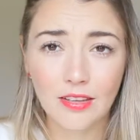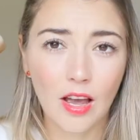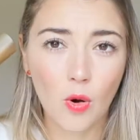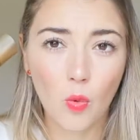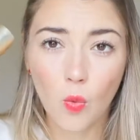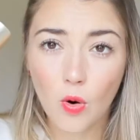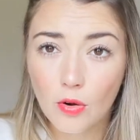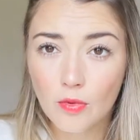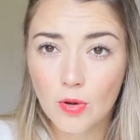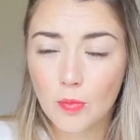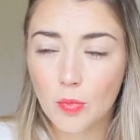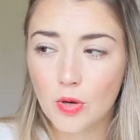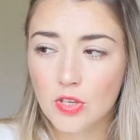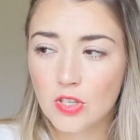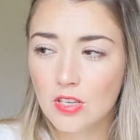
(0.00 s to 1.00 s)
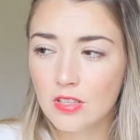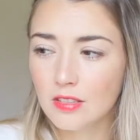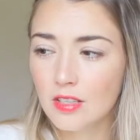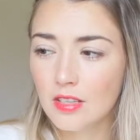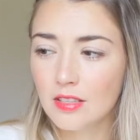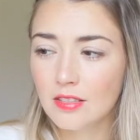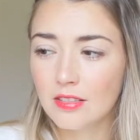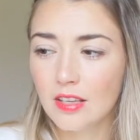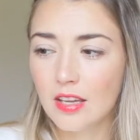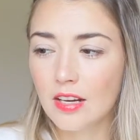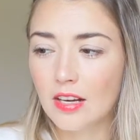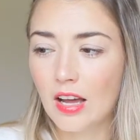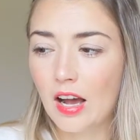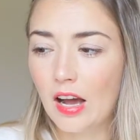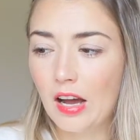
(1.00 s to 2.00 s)
I won't repurchase this,
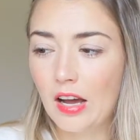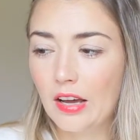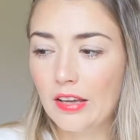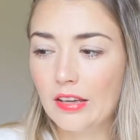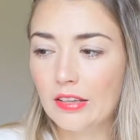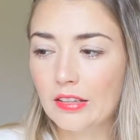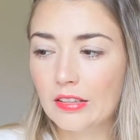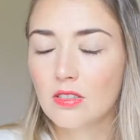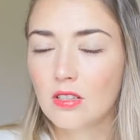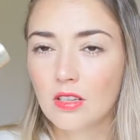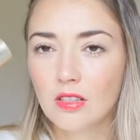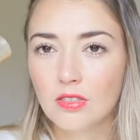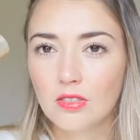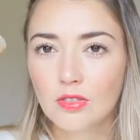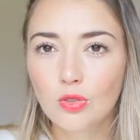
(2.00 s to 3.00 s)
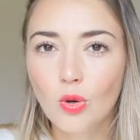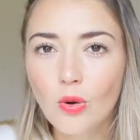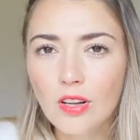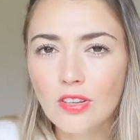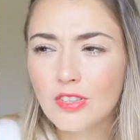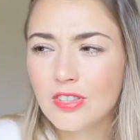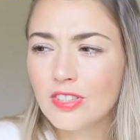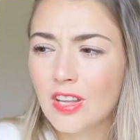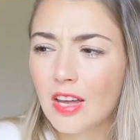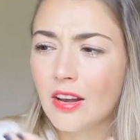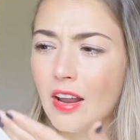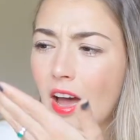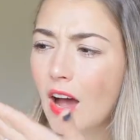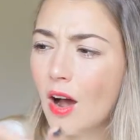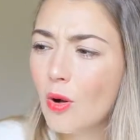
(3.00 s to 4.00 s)
and I just don't
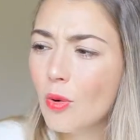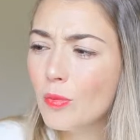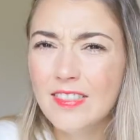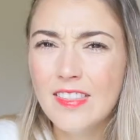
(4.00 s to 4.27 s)
understand how